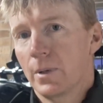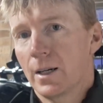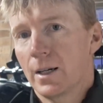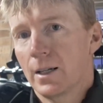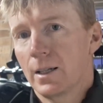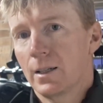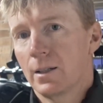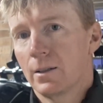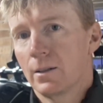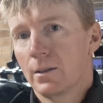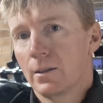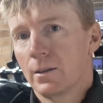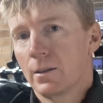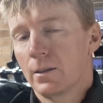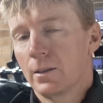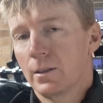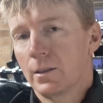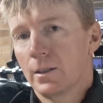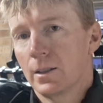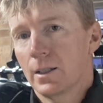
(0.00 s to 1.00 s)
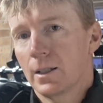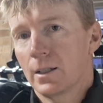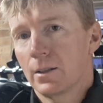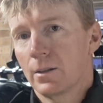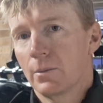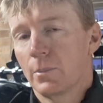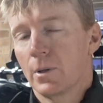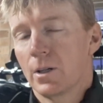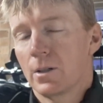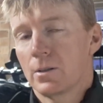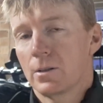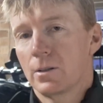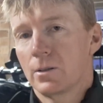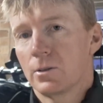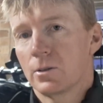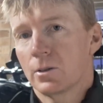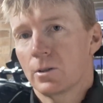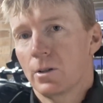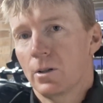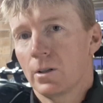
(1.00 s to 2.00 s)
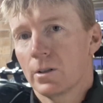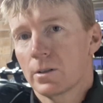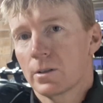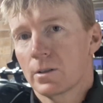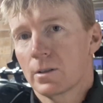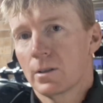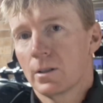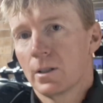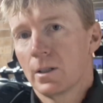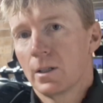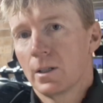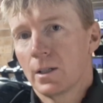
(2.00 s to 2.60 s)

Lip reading: pay the postage costs.